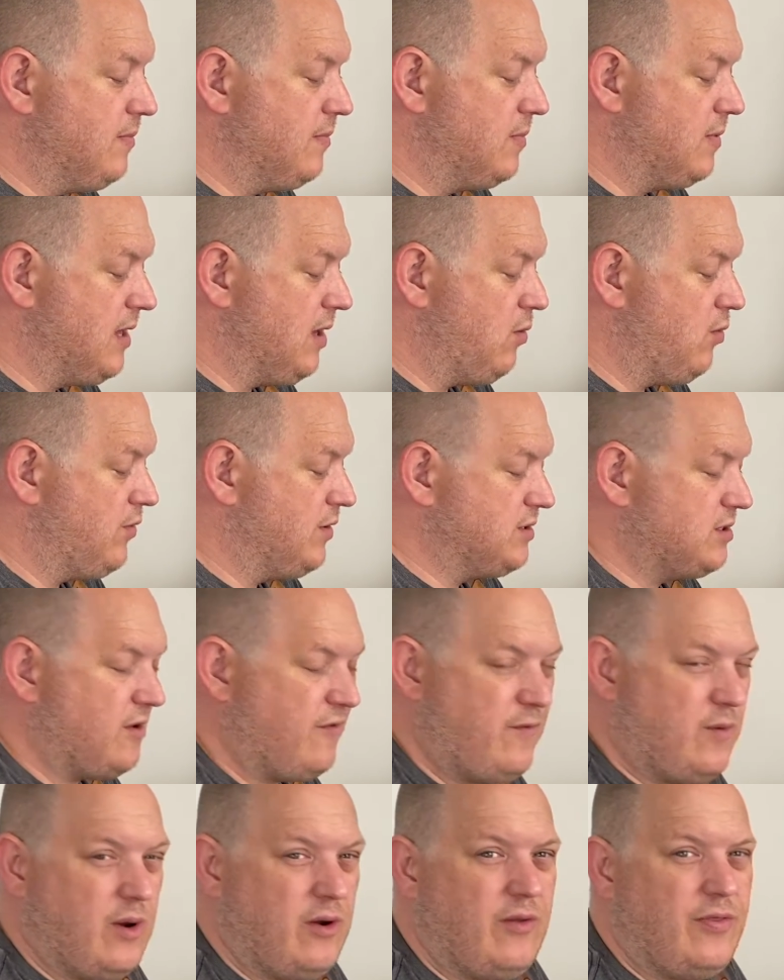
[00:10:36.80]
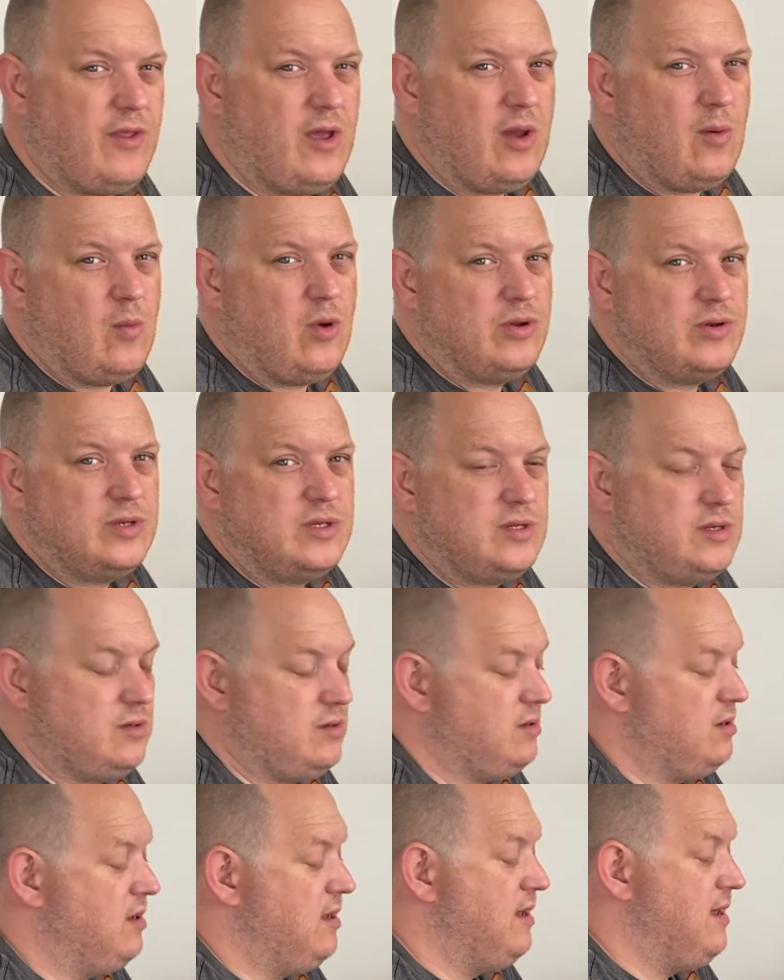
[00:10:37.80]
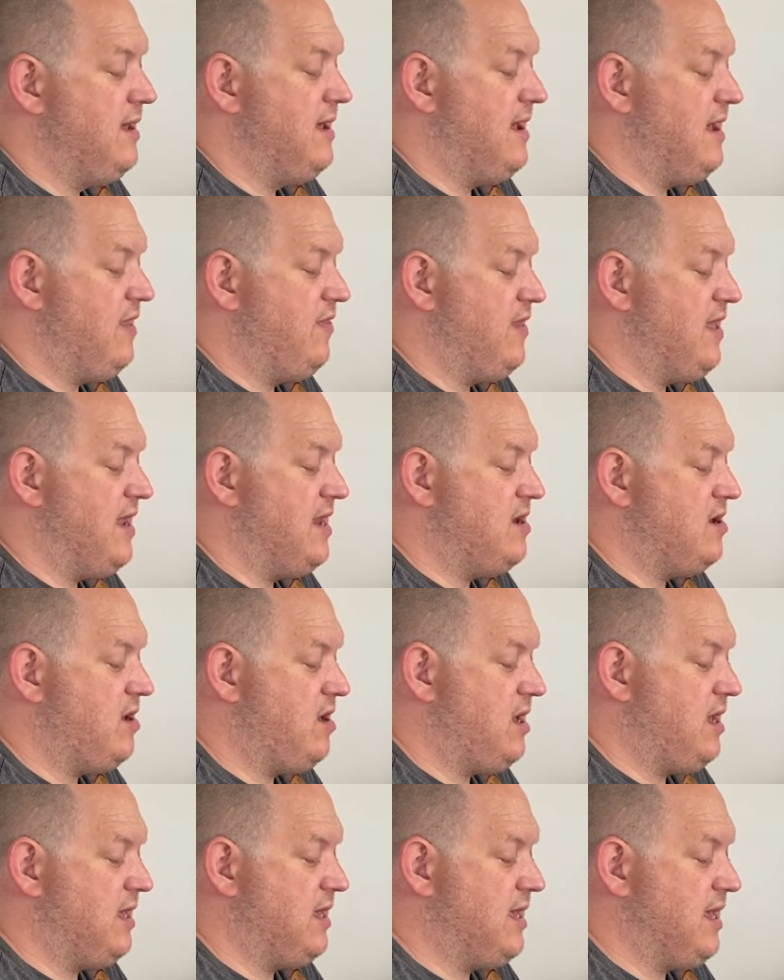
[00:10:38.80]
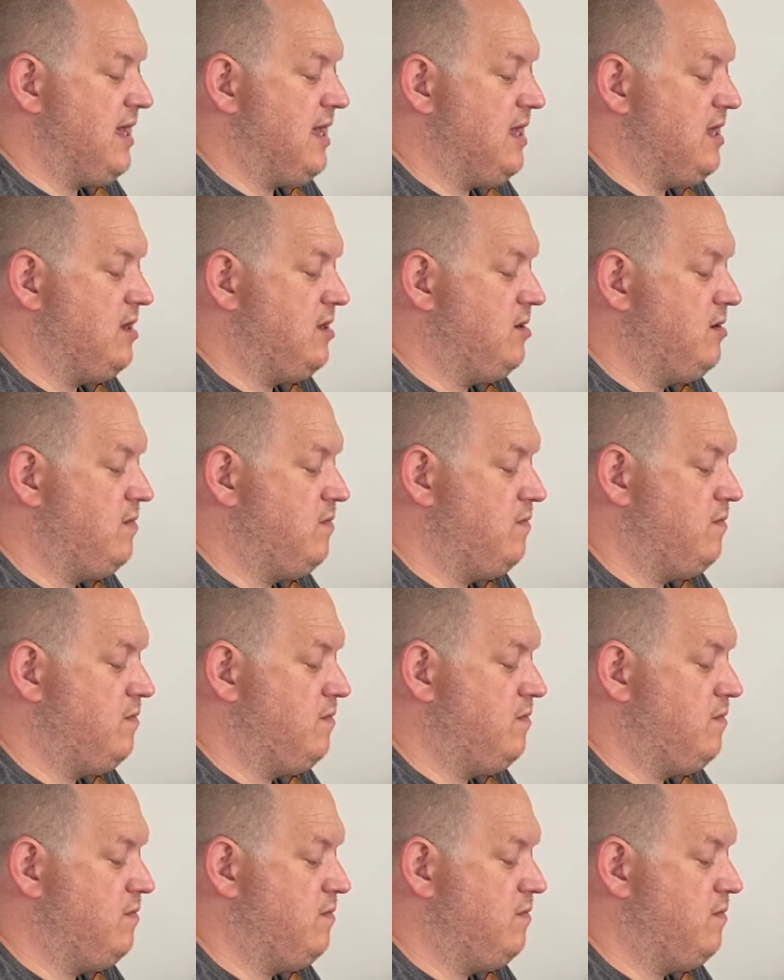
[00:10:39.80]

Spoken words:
get all the software on that I want, and then I can